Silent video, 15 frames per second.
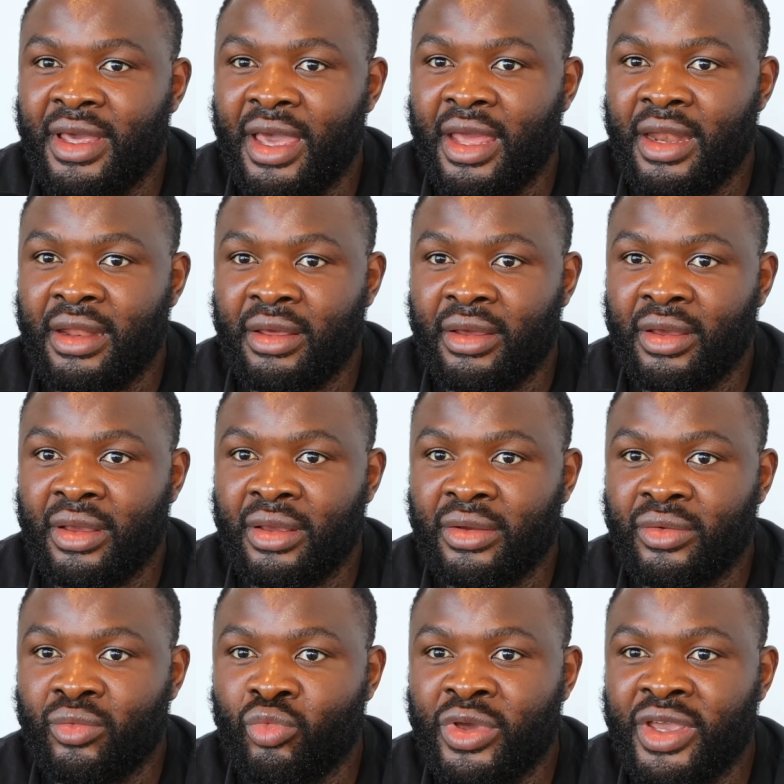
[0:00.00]
And
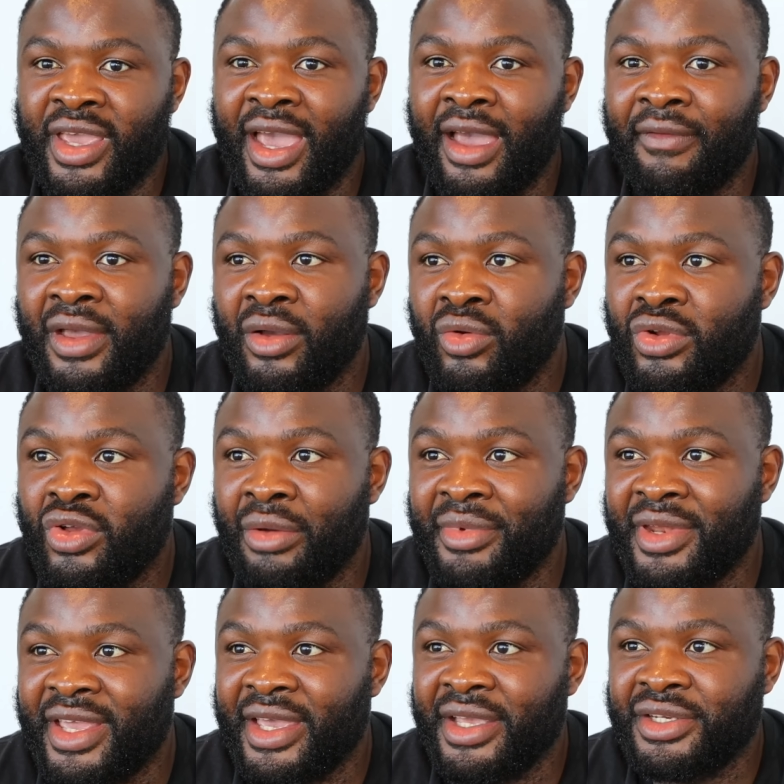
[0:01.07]
we have a good
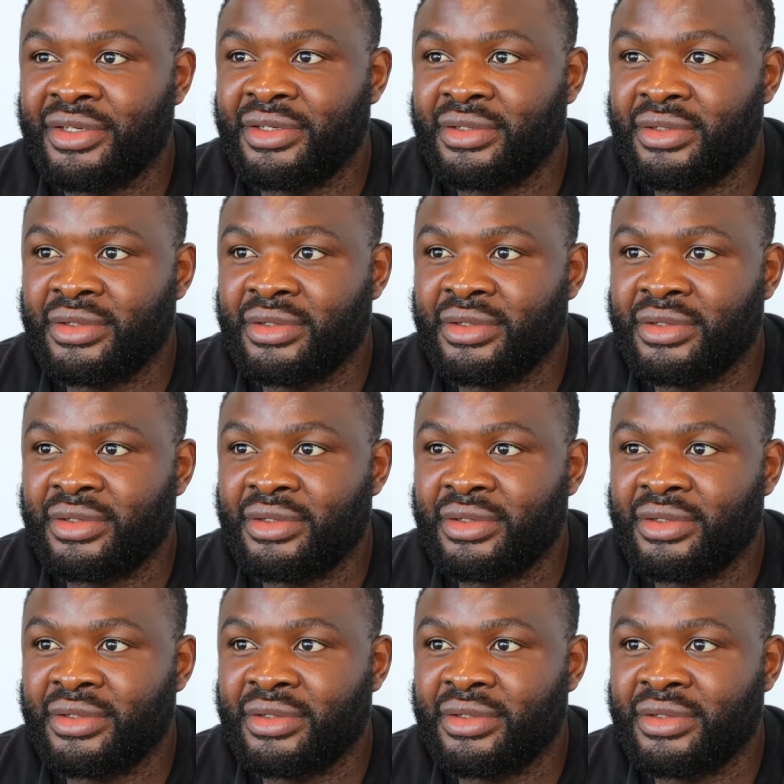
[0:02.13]
communication.